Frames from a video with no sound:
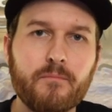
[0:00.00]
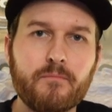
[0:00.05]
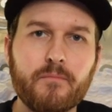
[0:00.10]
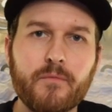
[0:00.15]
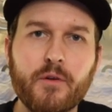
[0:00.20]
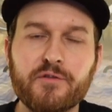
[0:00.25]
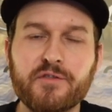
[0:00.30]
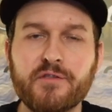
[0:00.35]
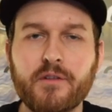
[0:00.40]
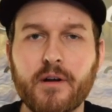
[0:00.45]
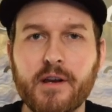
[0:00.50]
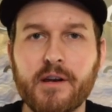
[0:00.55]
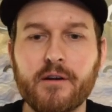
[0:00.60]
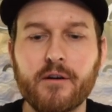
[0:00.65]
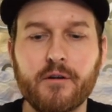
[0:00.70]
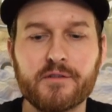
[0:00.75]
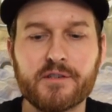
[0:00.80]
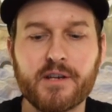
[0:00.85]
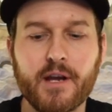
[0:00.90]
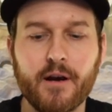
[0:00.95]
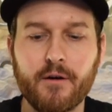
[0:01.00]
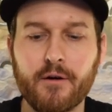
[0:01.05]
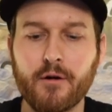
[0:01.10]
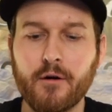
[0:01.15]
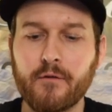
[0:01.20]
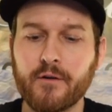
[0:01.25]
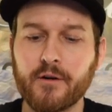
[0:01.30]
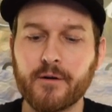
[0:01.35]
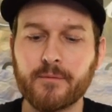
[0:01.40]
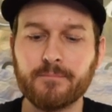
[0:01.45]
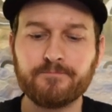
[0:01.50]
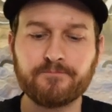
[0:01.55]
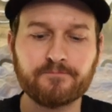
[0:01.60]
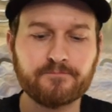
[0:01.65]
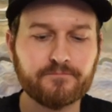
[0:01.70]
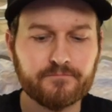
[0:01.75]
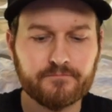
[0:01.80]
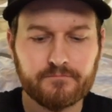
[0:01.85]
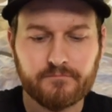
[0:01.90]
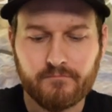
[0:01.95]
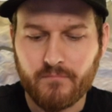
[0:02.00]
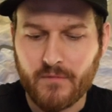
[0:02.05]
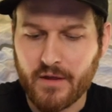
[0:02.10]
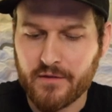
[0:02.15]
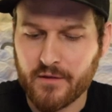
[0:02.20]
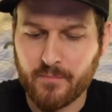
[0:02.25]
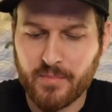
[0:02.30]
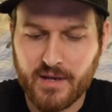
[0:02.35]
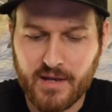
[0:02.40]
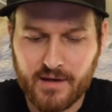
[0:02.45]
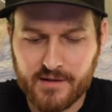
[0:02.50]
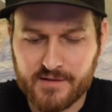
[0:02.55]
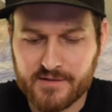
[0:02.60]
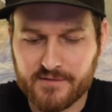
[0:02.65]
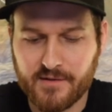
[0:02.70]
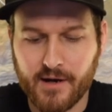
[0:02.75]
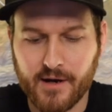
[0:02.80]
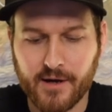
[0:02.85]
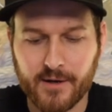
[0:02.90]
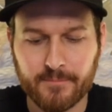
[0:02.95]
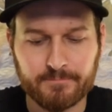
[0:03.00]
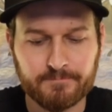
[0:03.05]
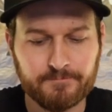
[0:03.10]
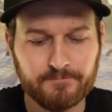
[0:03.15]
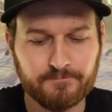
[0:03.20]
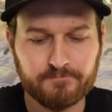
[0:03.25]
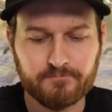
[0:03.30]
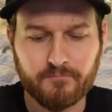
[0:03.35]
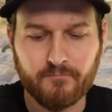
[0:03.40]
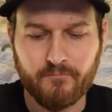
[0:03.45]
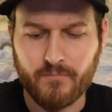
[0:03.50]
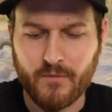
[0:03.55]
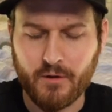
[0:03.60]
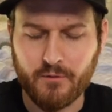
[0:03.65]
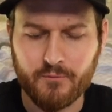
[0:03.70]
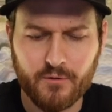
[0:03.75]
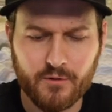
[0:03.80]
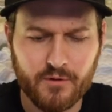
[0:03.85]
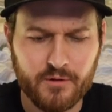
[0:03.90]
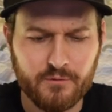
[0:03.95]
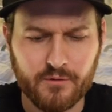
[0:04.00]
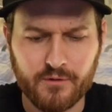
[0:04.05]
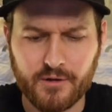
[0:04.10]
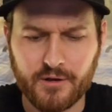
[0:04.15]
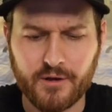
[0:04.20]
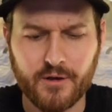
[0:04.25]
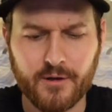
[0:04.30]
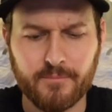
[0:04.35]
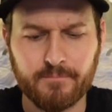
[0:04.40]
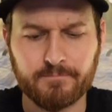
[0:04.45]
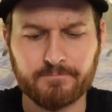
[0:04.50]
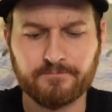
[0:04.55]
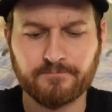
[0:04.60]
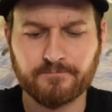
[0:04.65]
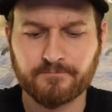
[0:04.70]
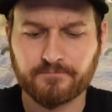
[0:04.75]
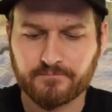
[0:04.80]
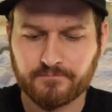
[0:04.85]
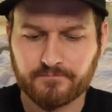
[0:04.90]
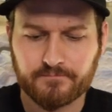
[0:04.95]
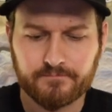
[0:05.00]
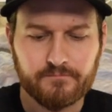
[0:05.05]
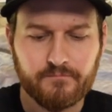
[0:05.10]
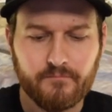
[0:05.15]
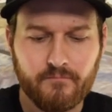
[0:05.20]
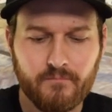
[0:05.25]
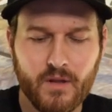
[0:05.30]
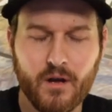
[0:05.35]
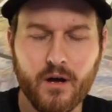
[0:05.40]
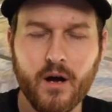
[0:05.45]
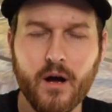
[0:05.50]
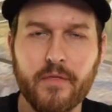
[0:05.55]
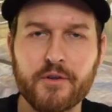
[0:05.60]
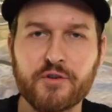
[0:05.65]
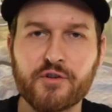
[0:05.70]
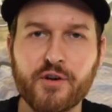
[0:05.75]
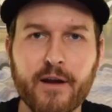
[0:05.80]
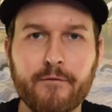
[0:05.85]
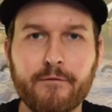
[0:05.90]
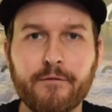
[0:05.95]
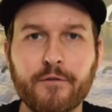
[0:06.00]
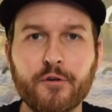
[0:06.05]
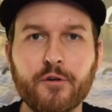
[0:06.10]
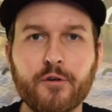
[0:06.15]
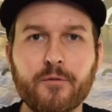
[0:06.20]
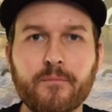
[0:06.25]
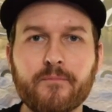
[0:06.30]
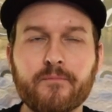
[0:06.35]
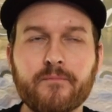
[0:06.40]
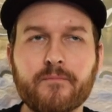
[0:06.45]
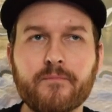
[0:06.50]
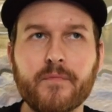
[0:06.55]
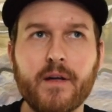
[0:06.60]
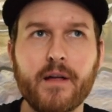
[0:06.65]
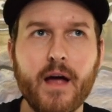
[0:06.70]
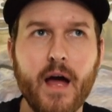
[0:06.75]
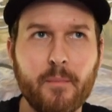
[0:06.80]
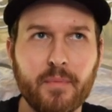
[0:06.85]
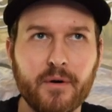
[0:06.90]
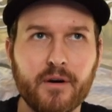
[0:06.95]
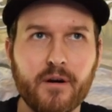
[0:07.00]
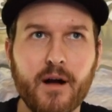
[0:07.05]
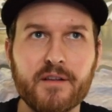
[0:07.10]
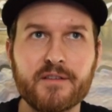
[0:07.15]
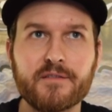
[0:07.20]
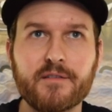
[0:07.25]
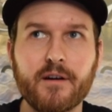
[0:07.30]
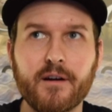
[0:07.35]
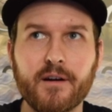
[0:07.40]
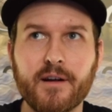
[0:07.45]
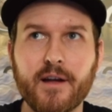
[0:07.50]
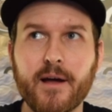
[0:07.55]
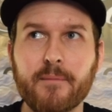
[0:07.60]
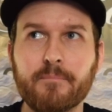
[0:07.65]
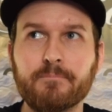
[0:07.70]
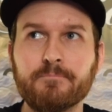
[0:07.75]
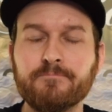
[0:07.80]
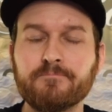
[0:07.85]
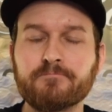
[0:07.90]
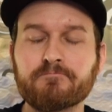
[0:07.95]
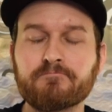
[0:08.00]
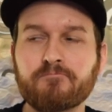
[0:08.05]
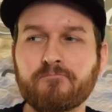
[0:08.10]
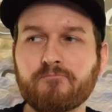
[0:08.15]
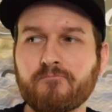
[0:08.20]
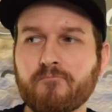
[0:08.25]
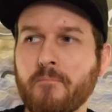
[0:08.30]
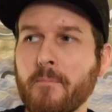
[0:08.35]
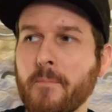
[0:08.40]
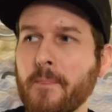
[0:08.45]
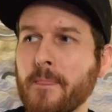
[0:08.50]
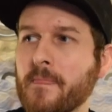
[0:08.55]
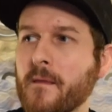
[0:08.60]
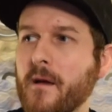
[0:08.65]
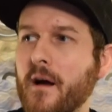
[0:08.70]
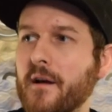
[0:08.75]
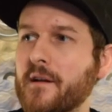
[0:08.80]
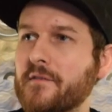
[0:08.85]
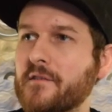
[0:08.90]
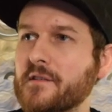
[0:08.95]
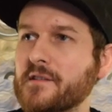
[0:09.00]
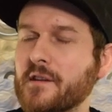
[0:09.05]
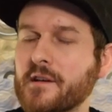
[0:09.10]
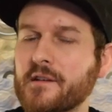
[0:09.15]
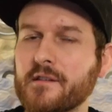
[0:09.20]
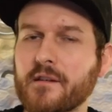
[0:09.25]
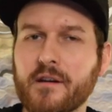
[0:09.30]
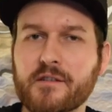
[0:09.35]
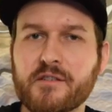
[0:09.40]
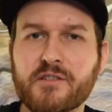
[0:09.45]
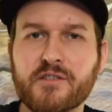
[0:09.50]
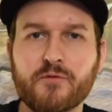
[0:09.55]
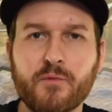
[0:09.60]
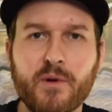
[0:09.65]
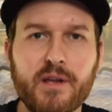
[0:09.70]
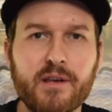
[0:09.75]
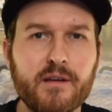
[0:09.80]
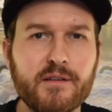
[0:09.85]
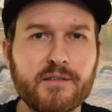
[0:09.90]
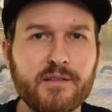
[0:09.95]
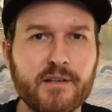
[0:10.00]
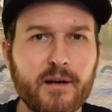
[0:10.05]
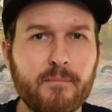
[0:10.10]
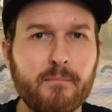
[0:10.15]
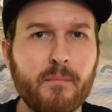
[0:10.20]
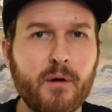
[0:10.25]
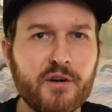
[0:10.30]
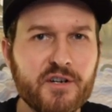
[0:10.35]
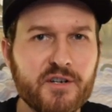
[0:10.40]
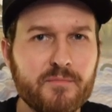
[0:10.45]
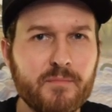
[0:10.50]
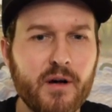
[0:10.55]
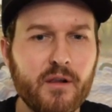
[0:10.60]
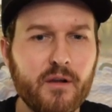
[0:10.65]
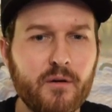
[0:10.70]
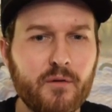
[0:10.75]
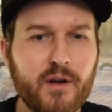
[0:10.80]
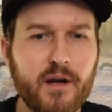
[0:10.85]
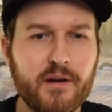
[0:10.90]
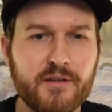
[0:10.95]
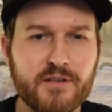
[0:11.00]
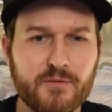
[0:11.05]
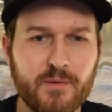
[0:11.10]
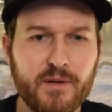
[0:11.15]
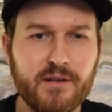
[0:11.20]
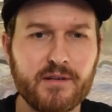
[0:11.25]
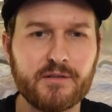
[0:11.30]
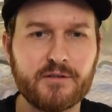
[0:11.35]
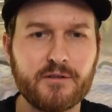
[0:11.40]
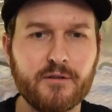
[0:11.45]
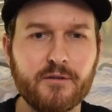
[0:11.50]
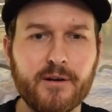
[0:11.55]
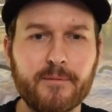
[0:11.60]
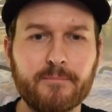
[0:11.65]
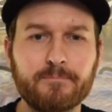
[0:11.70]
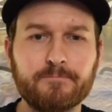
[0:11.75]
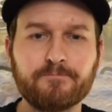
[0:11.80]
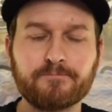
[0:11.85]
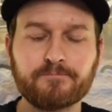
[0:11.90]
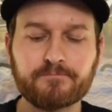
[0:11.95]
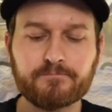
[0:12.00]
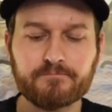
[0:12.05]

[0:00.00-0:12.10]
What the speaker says: Those nutty notes carry over. The peanuts there, really, really good. The dried fruit, the apricots there again. I get this like nice sweetness, like a marshmallow kind of sweetness to it.